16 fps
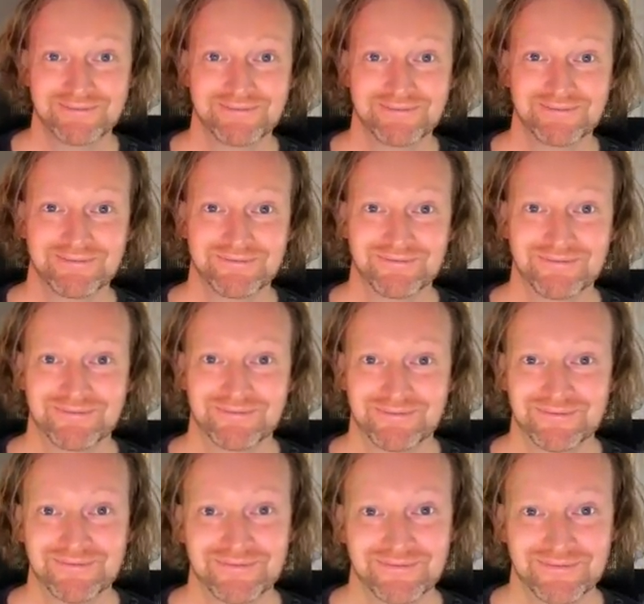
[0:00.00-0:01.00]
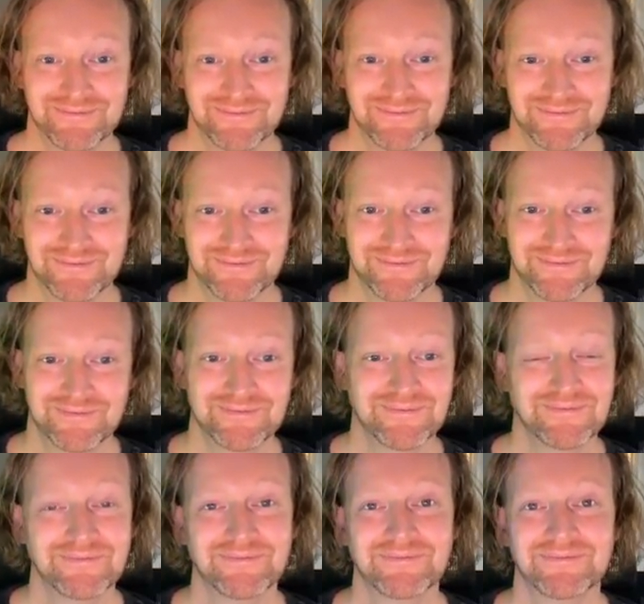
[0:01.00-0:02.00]

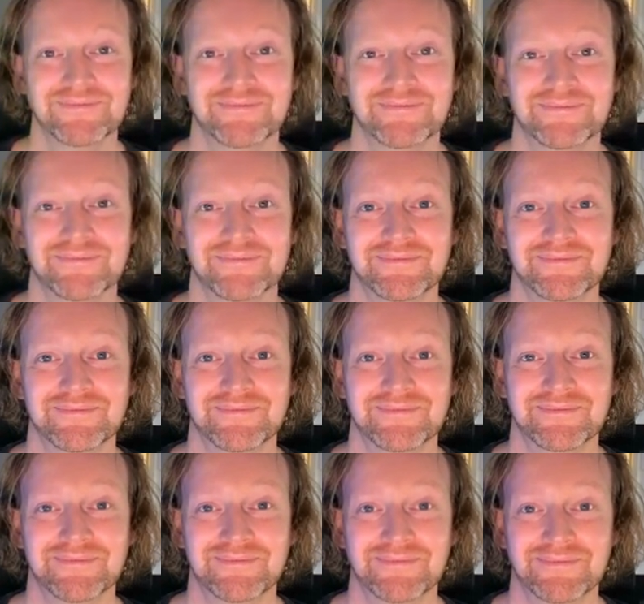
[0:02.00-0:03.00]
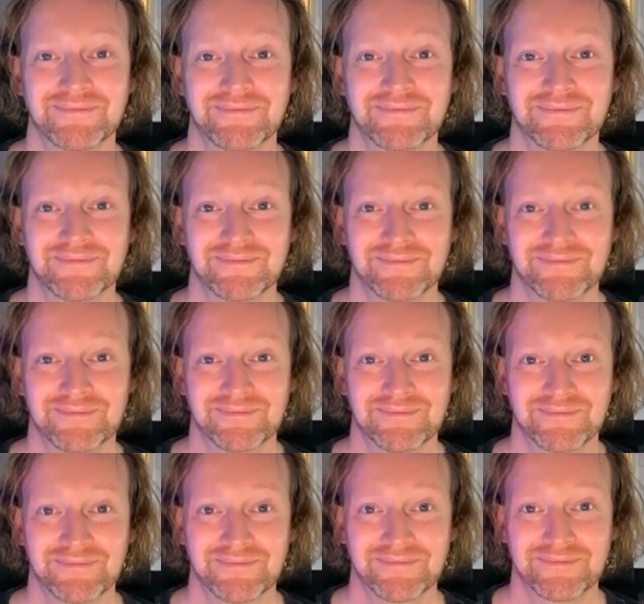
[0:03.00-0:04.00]

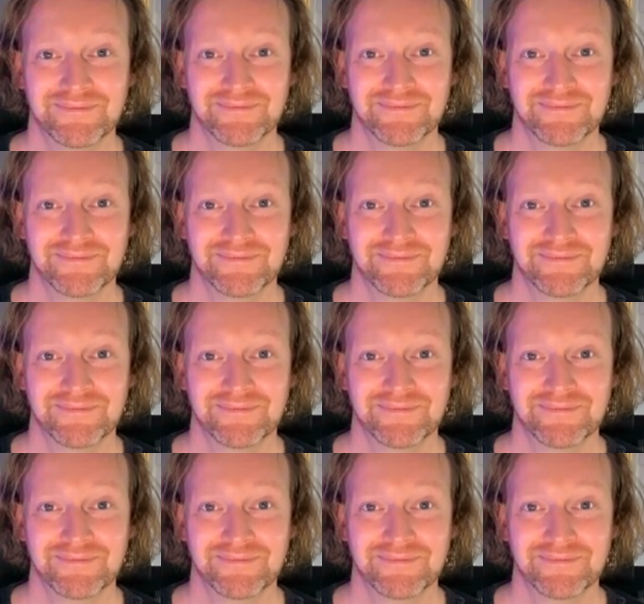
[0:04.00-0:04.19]
Nobody speaks.